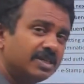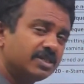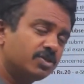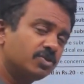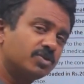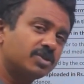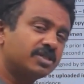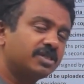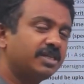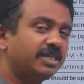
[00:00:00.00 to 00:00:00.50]
use
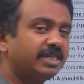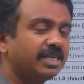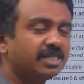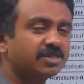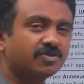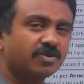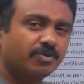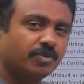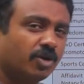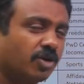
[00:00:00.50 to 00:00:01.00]
details
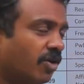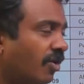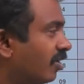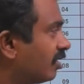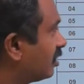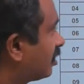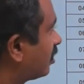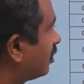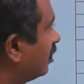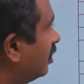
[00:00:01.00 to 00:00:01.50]
from your August
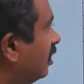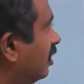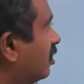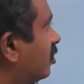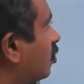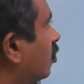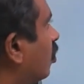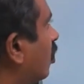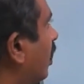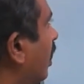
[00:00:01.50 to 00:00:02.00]
30th
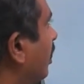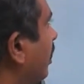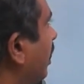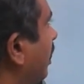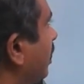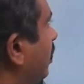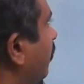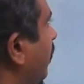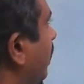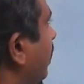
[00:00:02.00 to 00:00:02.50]
scorecard, that is
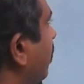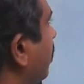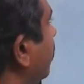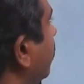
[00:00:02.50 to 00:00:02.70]
better.